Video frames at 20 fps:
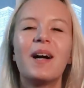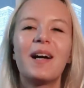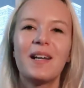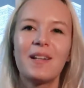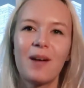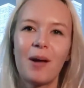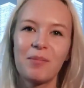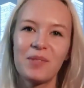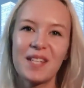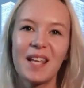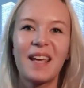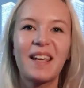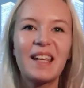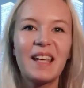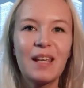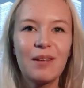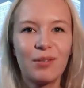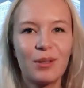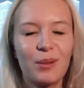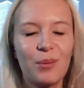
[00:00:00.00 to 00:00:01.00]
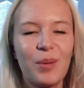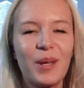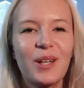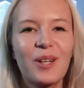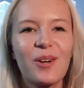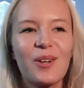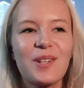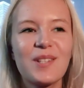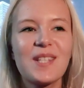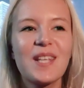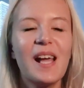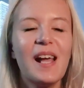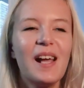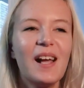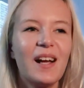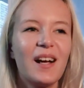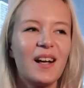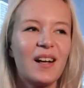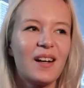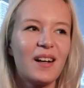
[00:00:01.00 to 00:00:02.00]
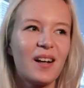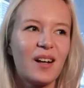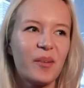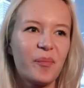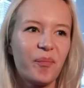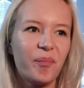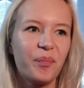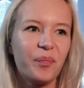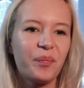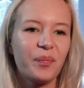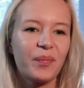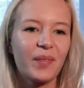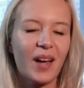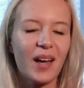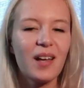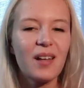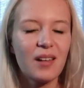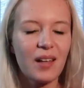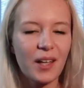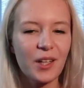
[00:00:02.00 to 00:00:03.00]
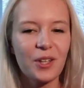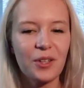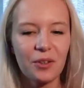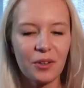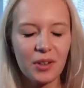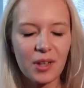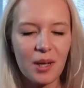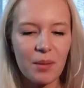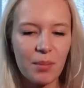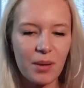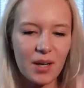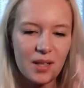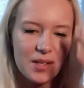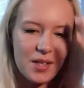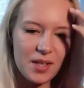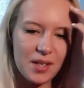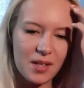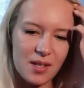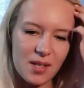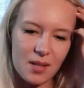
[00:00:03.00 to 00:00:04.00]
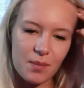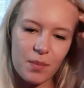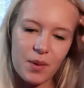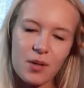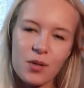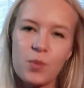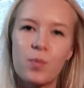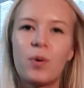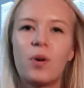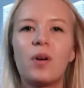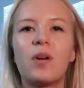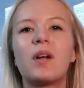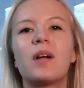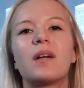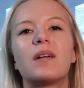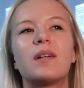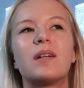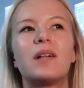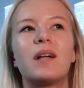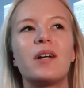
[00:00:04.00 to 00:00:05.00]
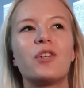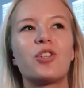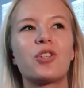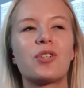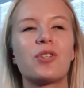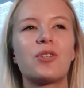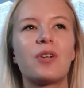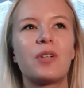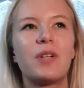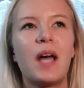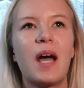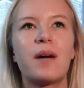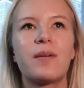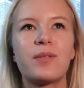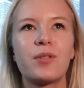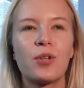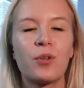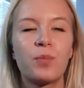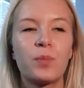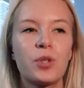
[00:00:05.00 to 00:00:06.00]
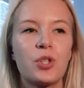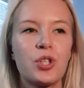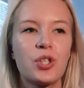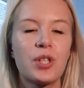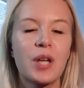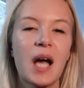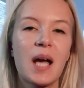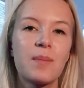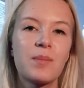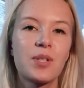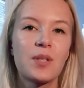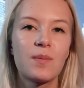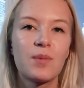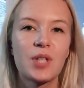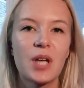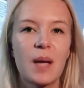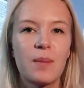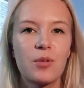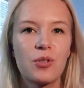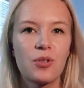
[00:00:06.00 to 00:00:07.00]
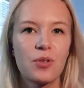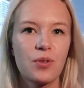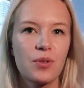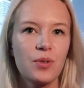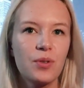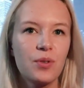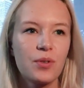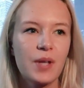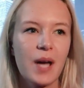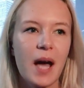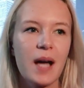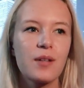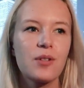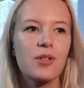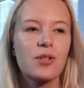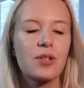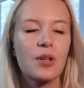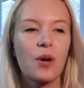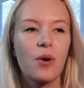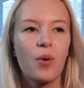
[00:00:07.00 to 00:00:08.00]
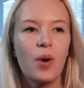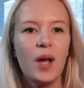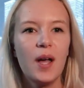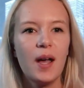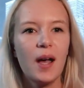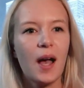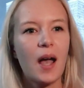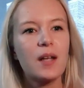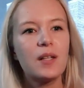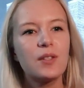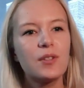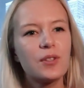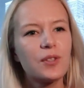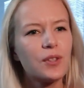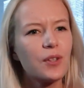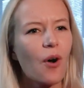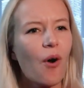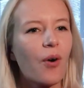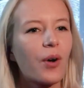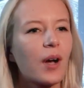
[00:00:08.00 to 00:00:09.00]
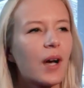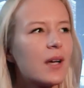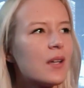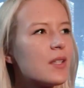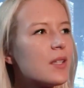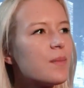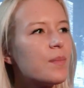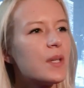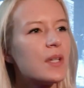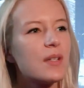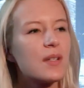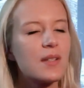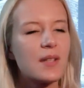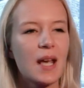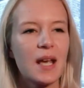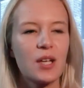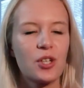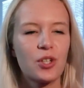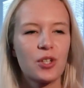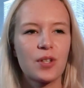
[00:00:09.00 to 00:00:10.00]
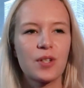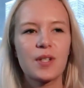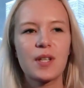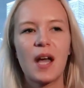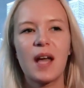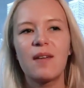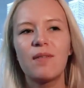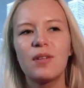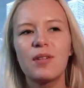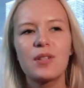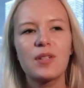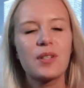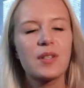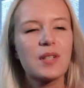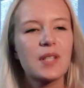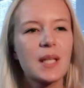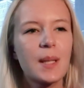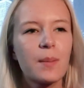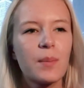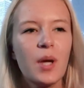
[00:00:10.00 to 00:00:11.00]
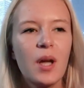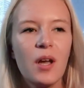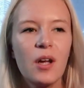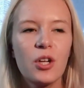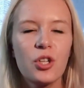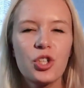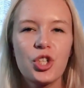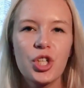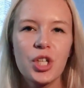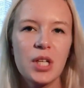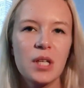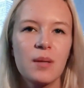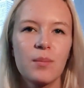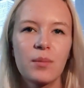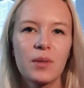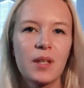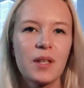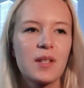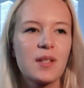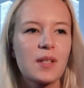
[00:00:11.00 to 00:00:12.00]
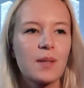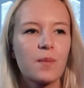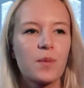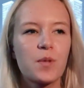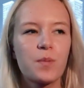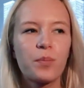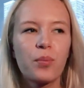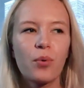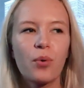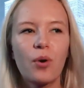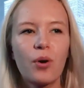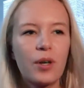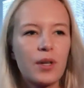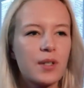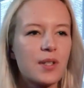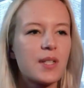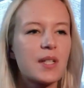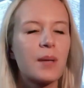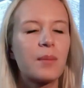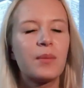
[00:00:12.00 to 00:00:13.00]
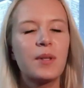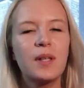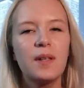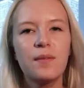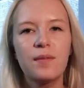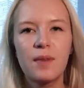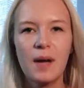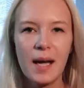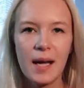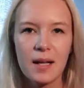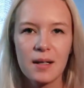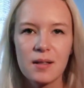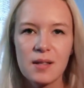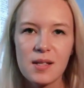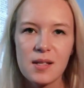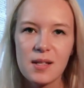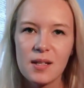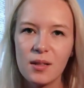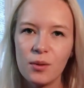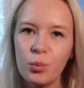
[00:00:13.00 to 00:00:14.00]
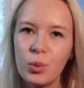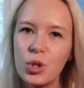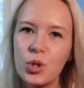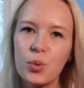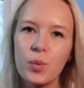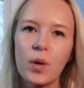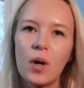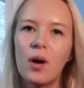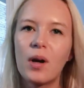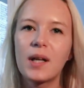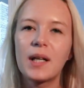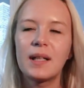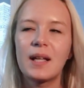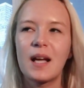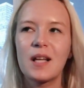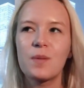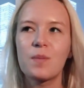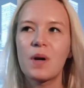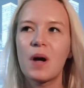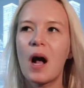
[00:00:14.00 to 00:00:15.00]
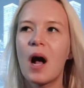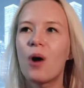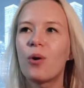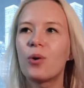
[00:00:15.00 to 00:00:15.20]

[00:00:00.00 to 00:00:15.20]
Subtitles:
I'm saying even because I like yoga, but in St. Petersburg I just don't have so much time sometimes to do that. So I did yoga, I did meditations, I visited some gym, like some sports, some events which were organized by